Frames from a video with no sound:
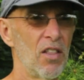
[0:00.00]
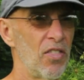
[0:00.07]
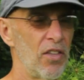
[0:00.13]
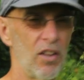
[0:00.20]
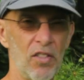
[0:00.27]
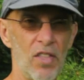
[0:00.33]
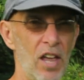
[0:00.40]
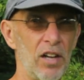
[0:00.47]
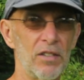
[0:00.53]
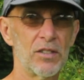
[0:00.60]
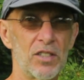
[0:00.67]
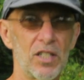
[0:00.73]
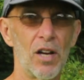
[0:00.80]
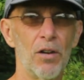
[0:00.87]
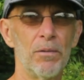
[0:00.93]
So, they,
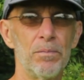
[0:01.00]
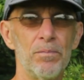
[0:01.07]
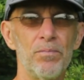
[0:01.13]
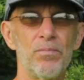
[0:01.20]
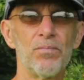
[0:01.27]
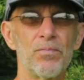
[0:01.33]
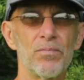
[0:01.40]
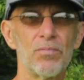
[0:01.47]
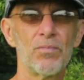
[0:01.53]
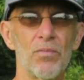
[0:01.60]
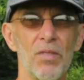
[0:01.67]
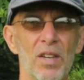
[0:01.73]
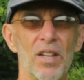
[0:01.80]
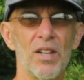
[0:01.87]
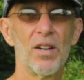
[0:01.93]
so a
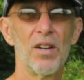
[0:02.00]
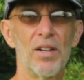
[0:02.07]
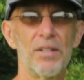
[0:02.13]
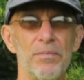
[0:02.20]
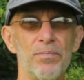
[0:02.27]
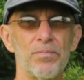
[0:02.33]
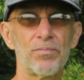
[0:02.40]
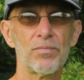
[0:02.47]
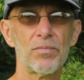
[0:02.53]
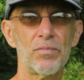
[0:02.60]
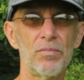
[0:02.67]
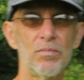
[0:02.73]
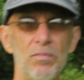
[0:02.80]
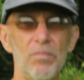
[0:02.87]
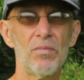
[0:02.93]
question we get a lot in
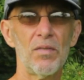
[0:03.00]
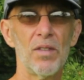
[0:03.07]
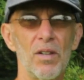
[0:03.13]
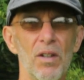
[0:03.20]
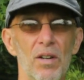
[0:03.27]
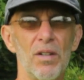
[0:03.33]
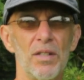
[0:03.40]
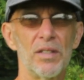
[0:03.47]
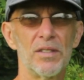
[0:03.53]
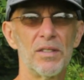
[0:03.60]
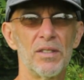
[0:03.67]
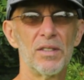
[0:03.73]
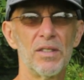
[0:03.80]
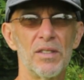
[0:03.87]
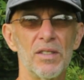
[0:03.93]
the summer from the kids
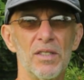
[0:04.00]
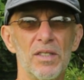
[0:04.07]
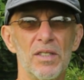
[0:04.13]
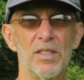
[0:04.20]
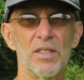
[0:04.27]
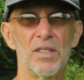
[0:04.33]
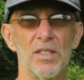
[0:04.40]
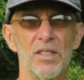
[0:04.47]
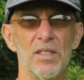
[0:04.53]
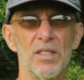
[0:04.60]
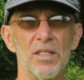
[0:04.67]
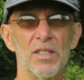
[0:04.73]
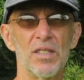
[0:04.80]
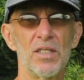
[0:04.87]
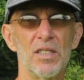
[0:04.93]
is
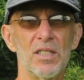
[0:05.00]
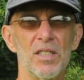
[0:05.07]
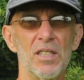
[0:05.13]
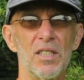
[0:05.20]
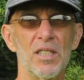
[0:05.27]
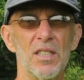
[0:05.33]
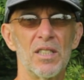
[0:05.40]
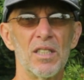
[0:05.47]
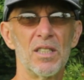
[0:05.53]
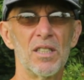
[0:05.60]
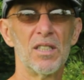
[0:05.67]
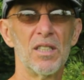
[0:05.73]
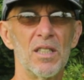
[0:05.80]
there's a uh,